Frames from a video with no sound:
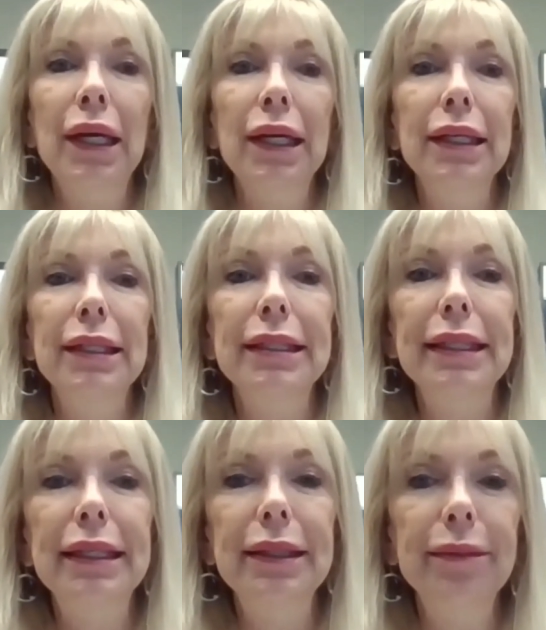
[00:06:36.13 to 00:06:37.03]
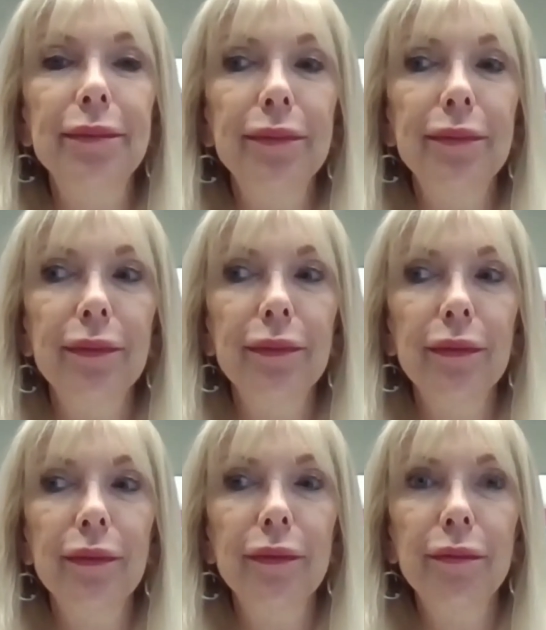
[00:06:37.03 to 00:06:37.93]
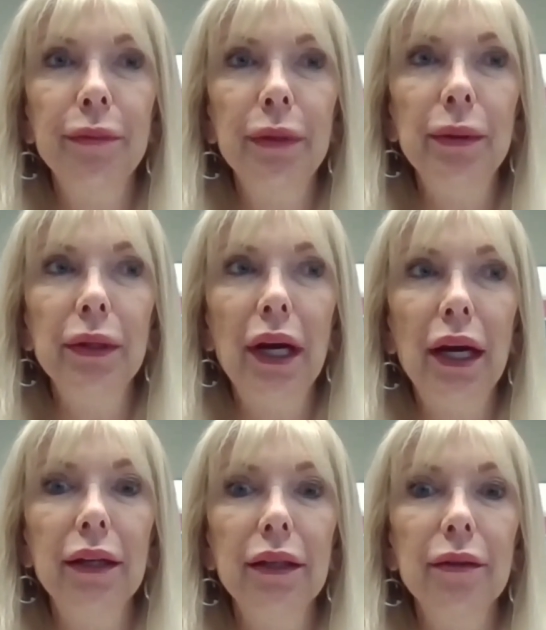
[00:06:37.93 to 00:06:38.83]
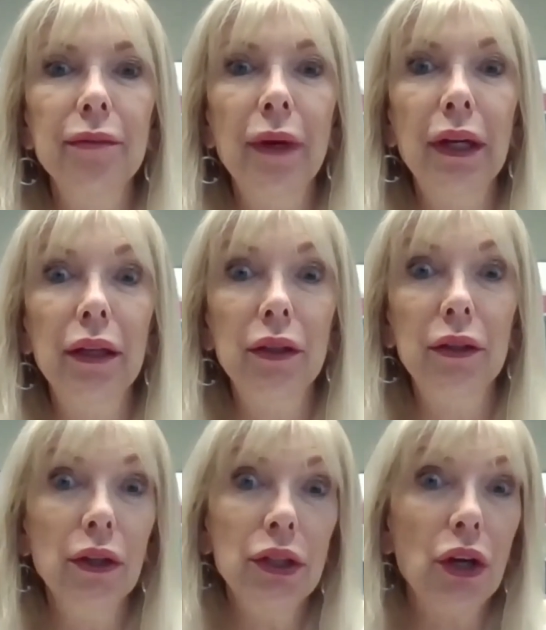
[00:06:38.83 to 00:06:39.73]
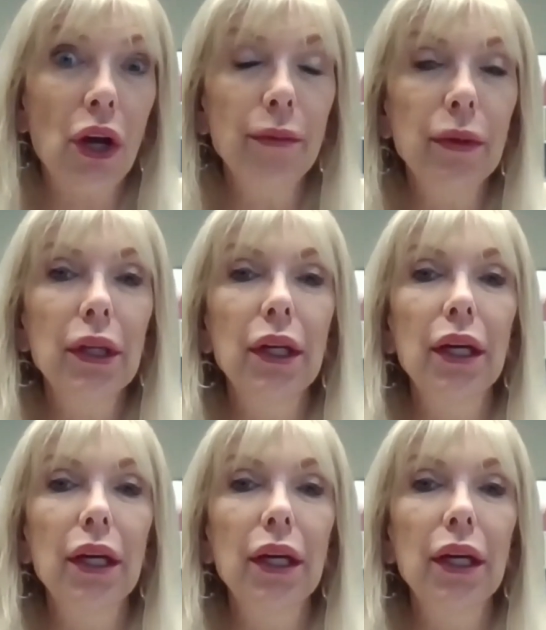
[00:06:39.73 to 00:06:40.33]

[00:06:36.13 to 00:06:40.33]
And um, people at my current job,